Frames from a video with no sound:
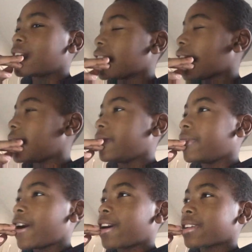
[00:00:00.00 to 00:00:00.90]
and I do
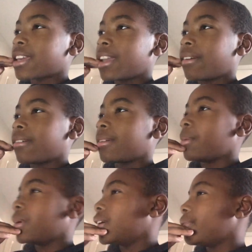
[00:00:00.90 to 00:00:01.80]
not care
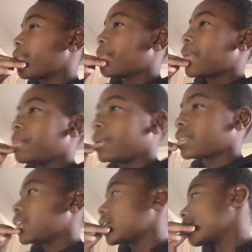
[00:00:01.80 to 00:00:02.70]
what other people
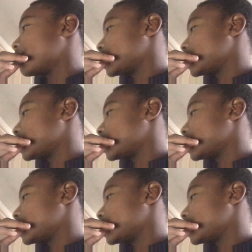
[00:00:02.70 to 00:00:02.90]
think of